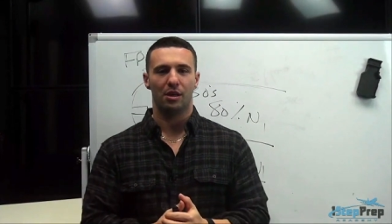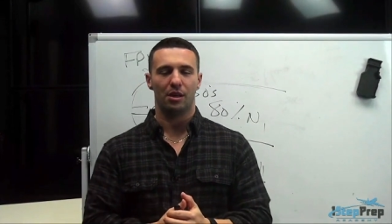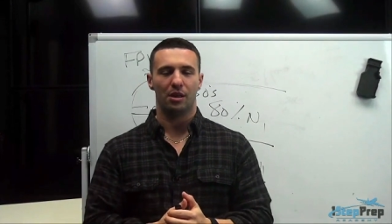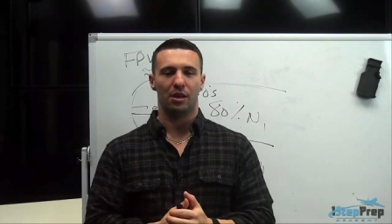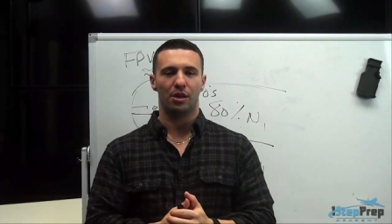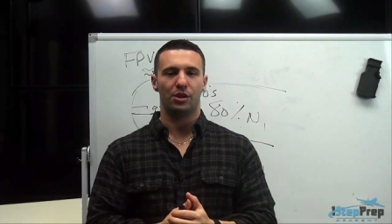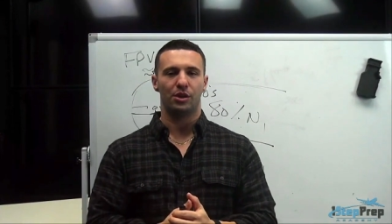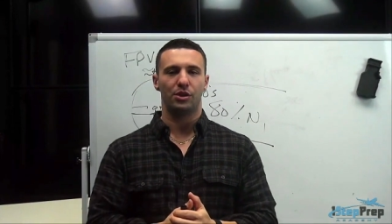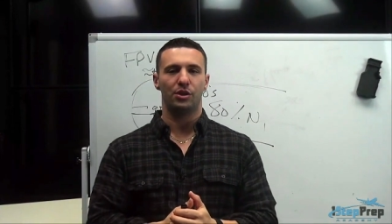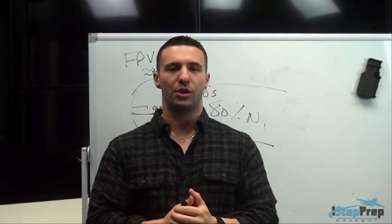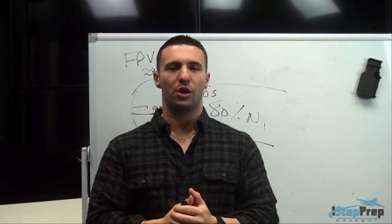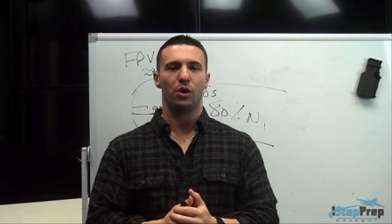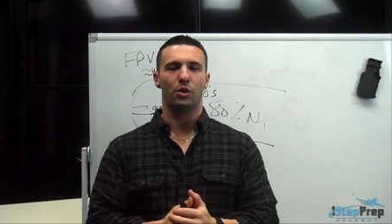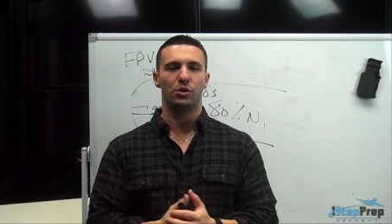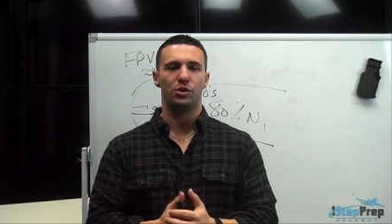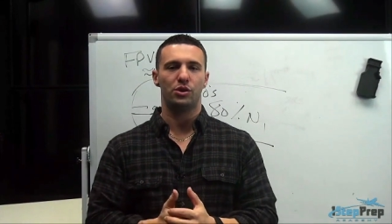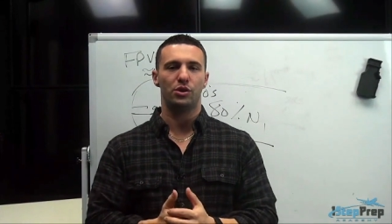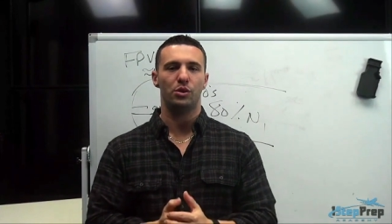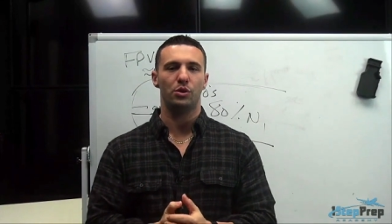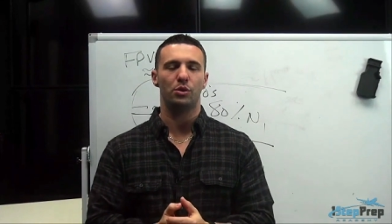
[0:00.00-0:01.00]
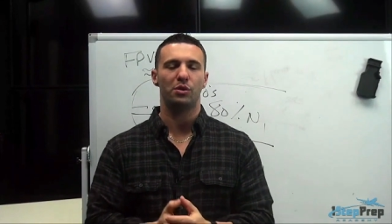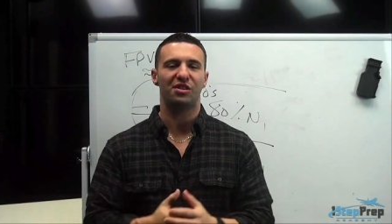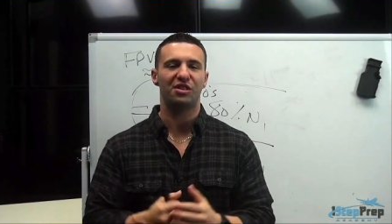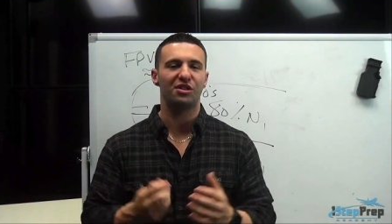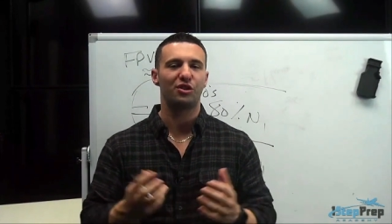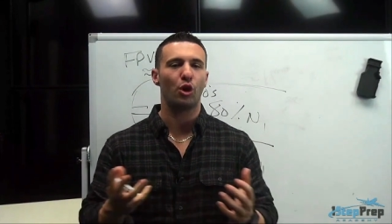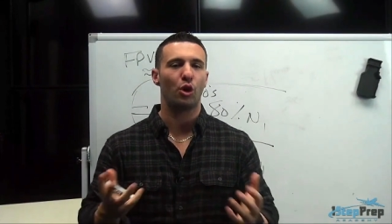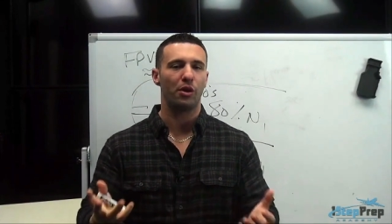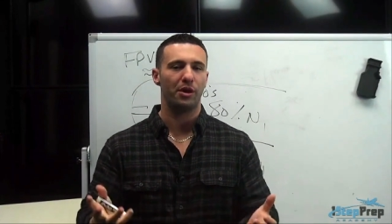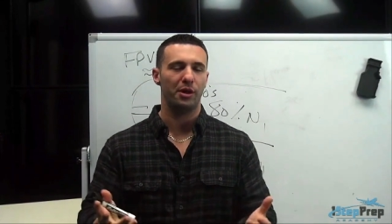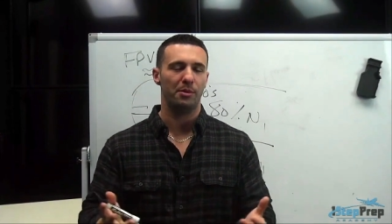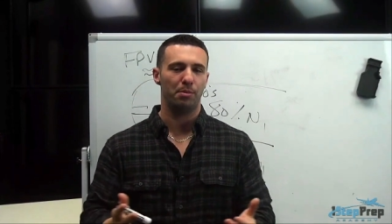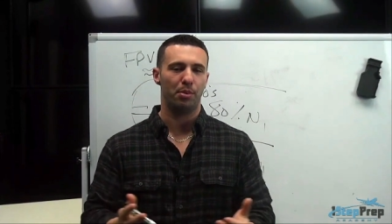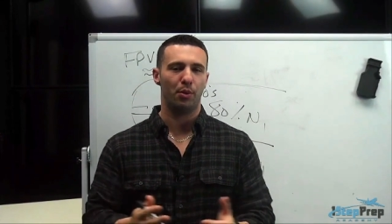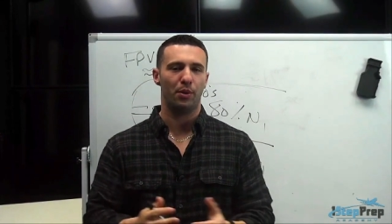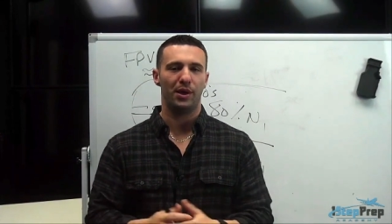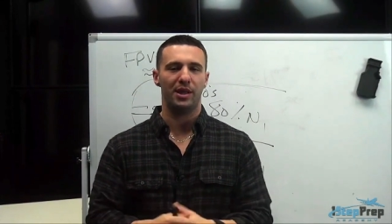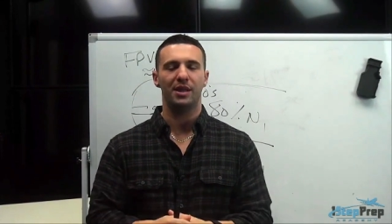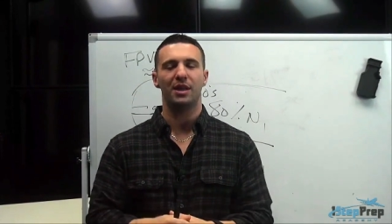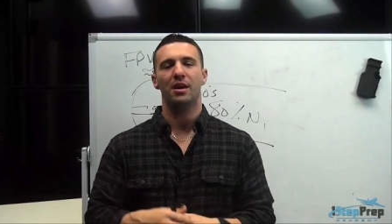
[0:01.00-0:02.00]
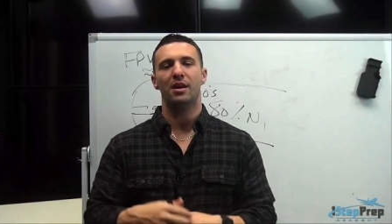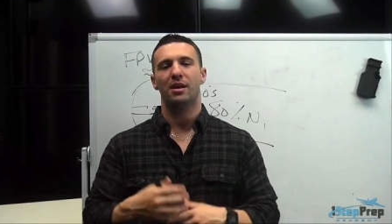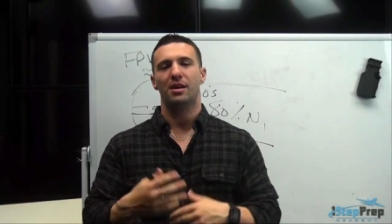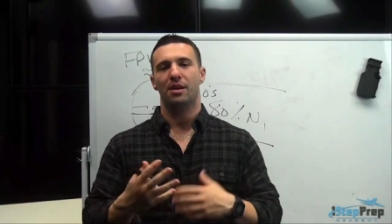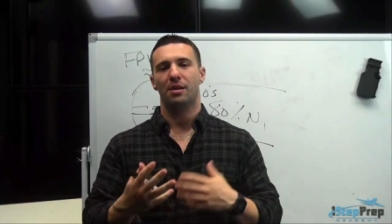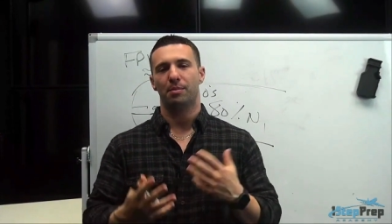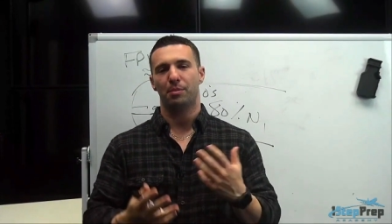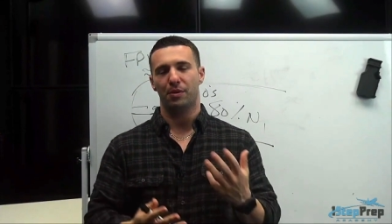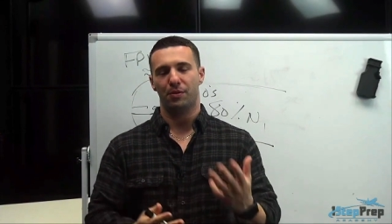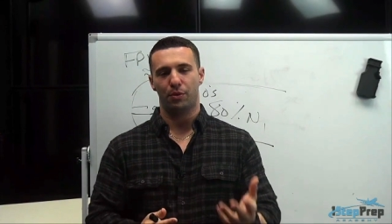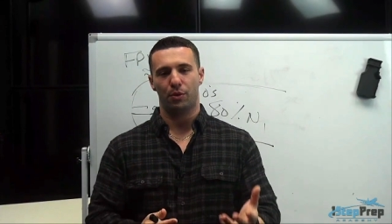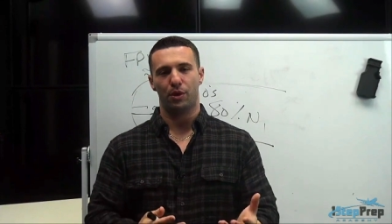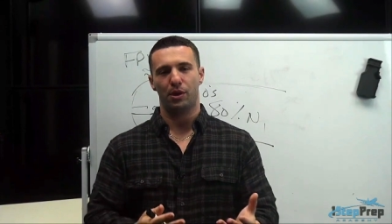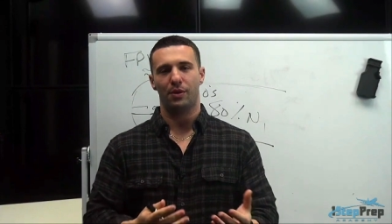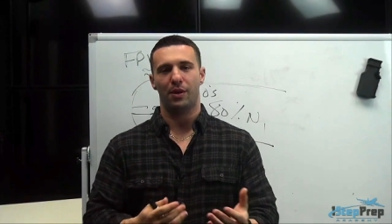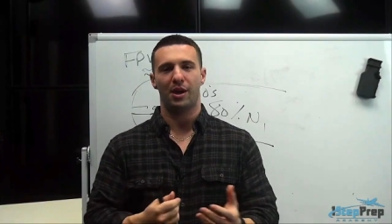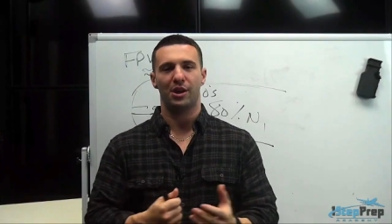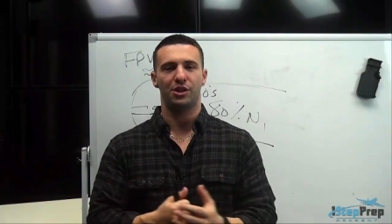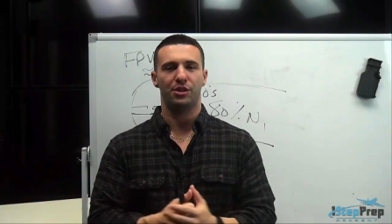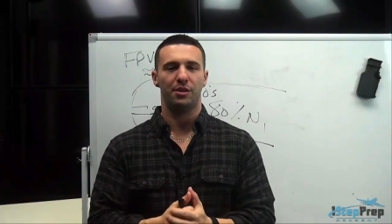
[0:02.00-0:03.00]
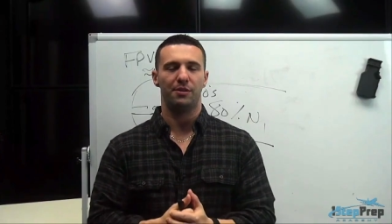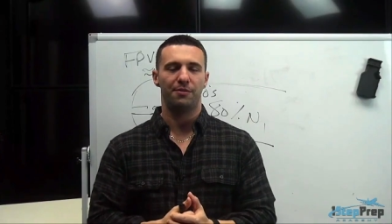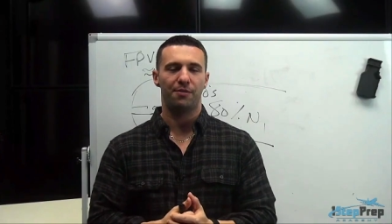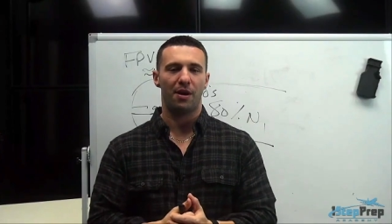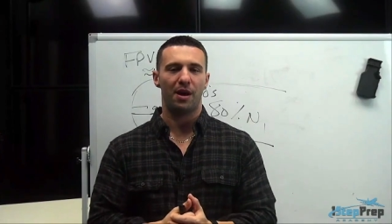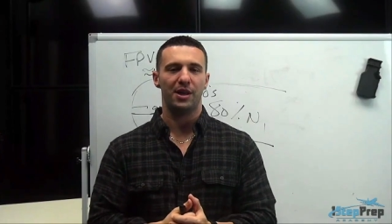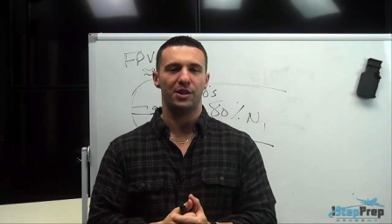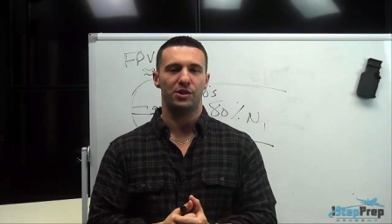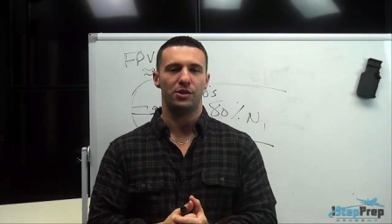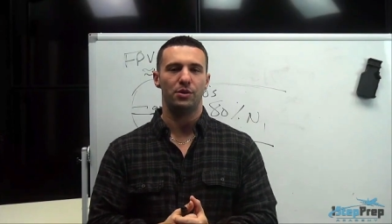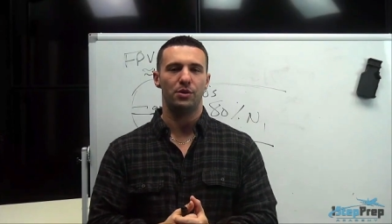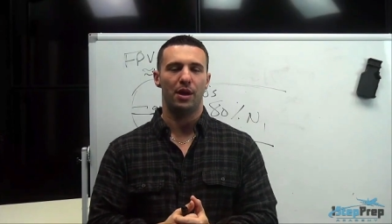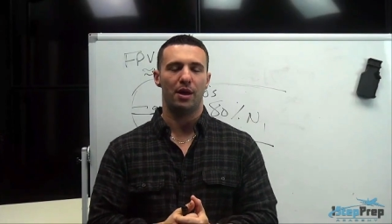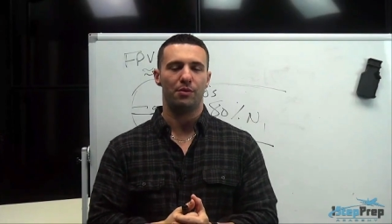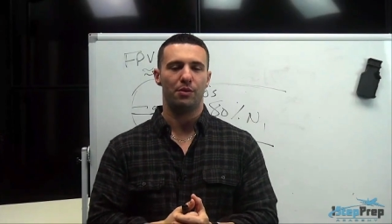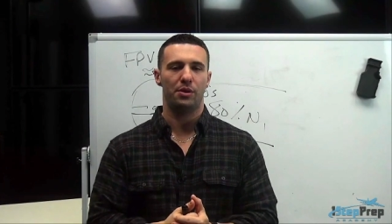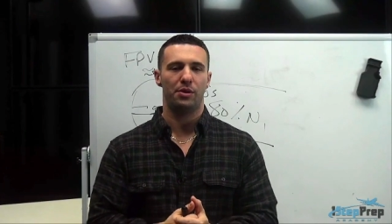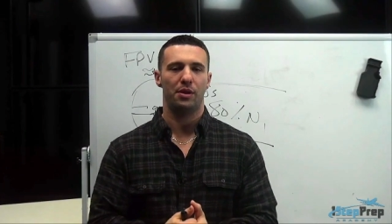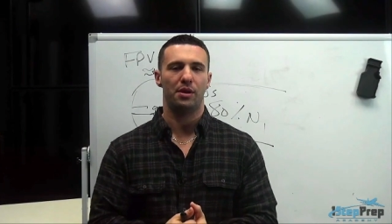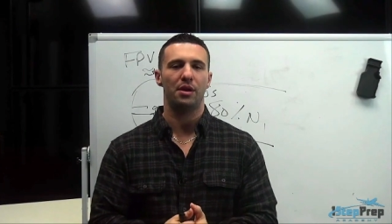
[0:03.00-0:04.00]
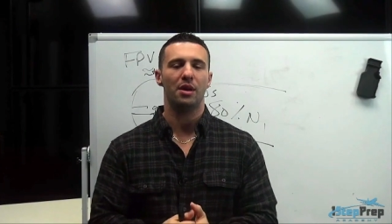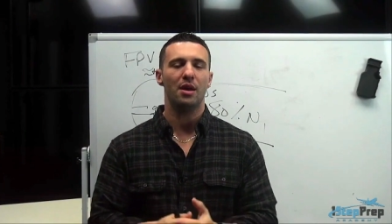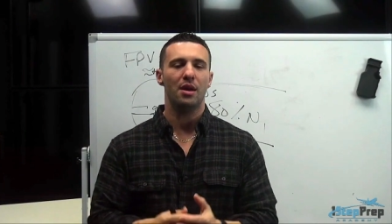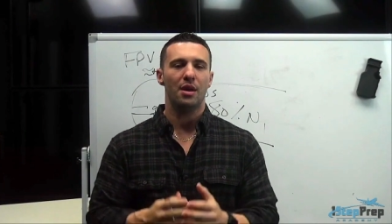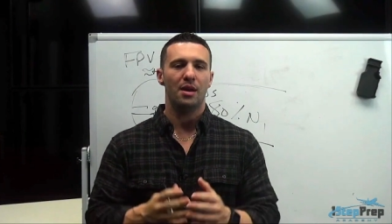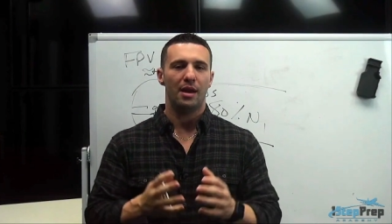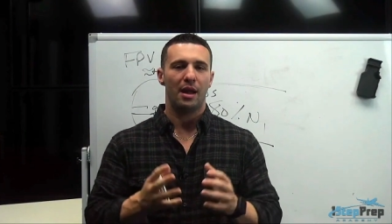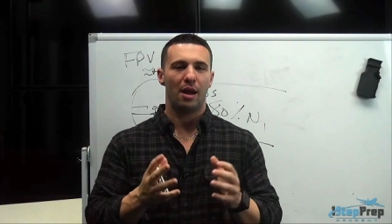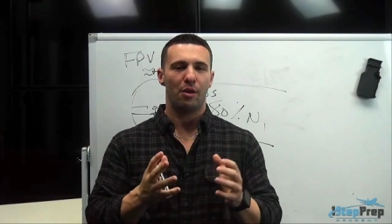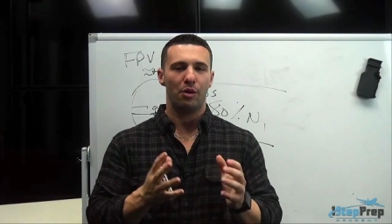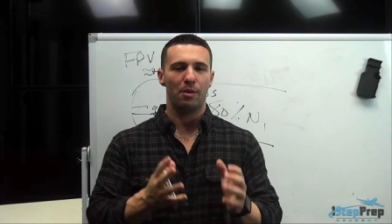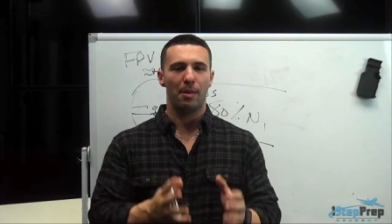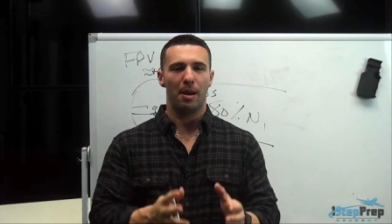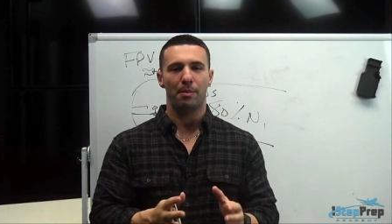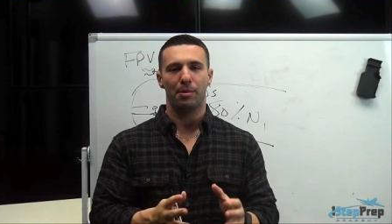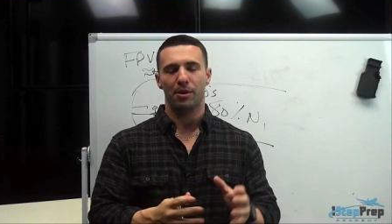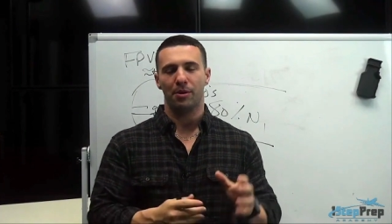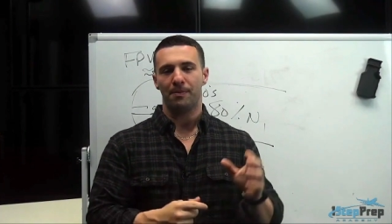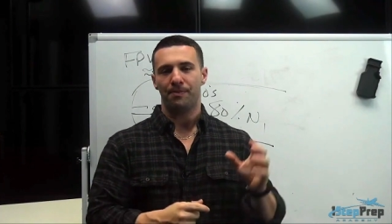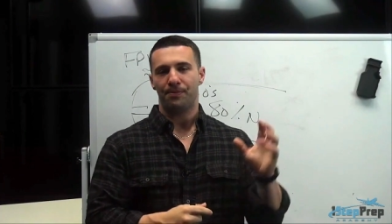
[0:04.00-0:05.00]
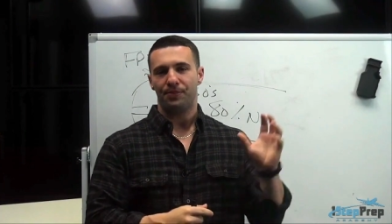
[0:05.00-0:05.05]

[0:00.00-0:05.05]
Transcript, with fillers: a good go-to starting point before you actually fine-tune everything. Now remember,